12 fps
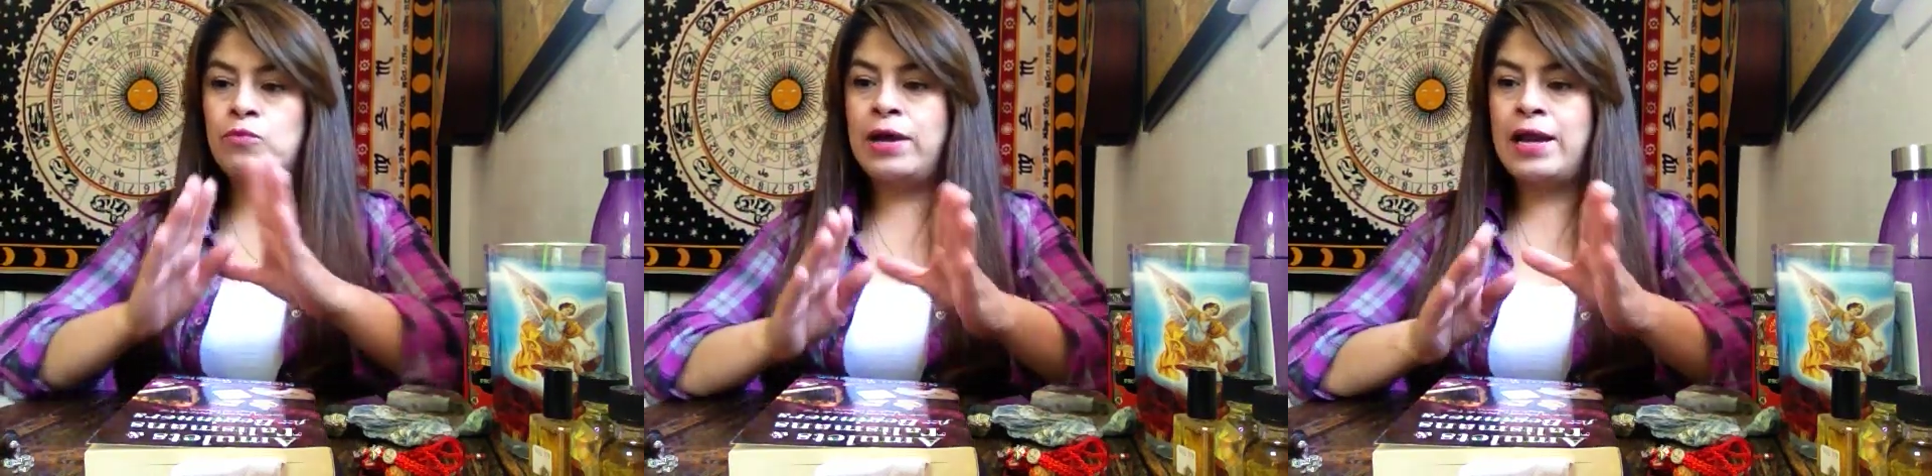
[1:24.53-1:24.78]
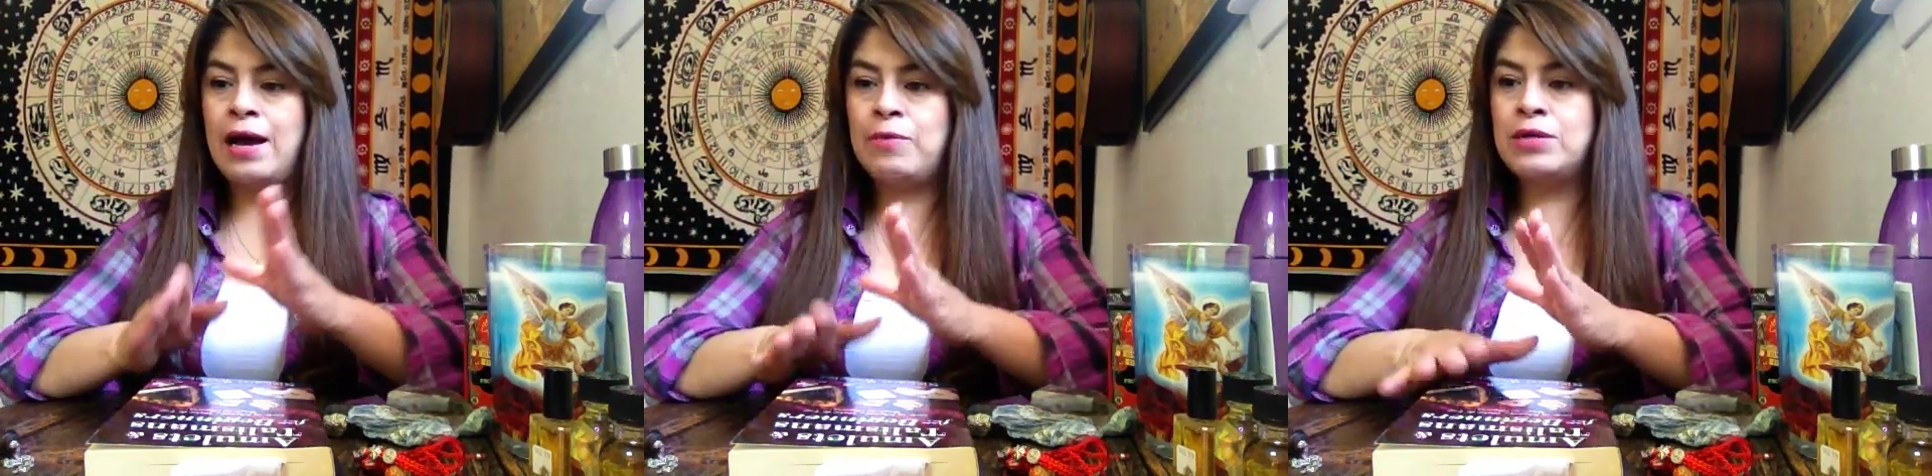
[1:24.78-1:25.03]

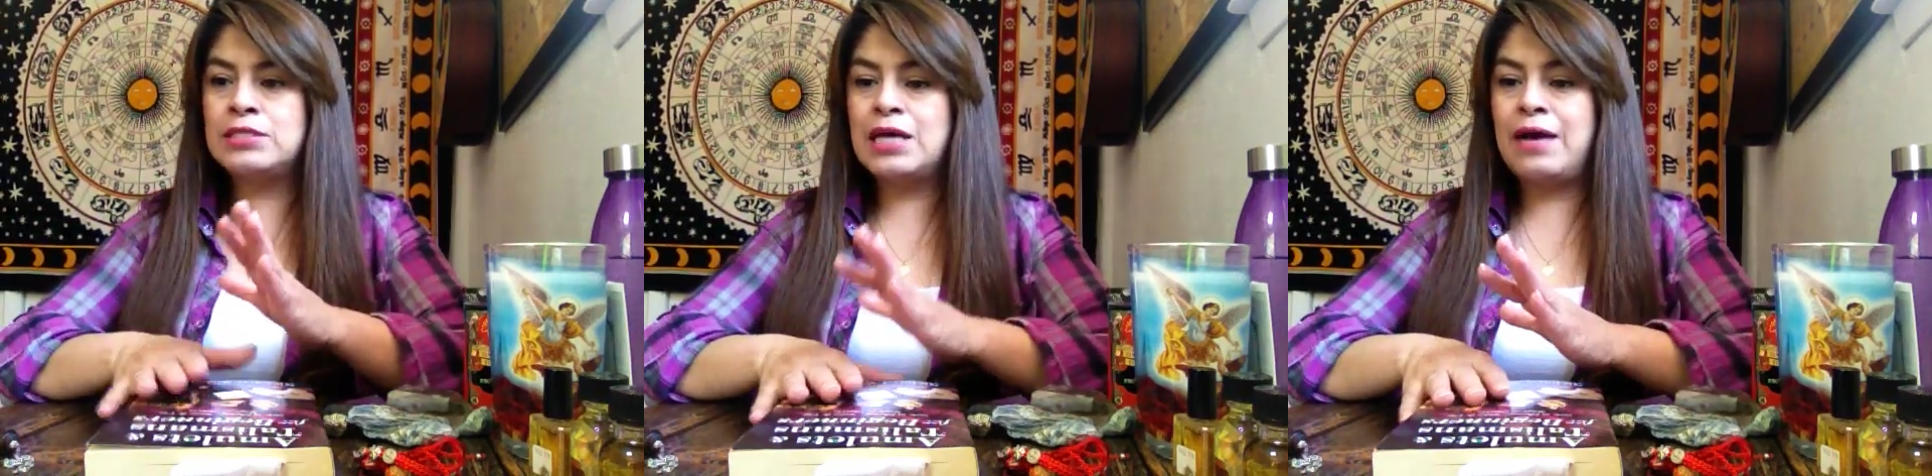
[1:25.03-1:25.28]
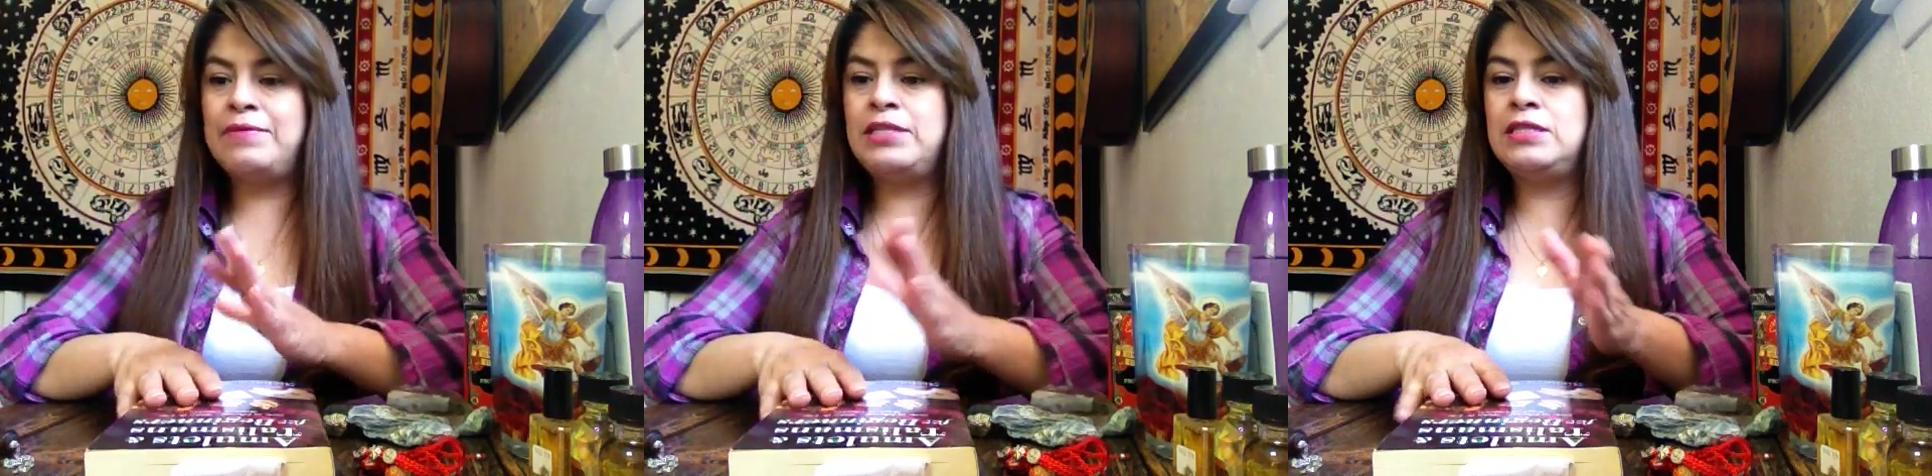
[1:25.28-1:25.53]
when I was
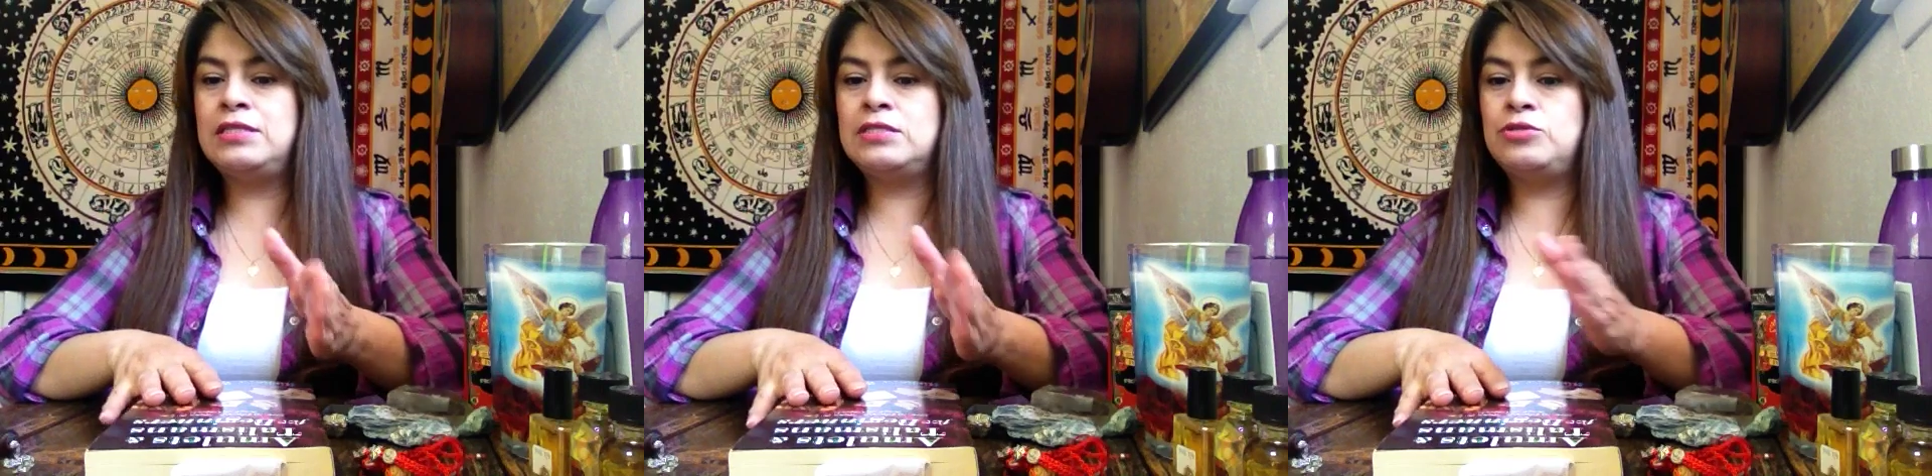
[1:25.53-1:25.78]
having this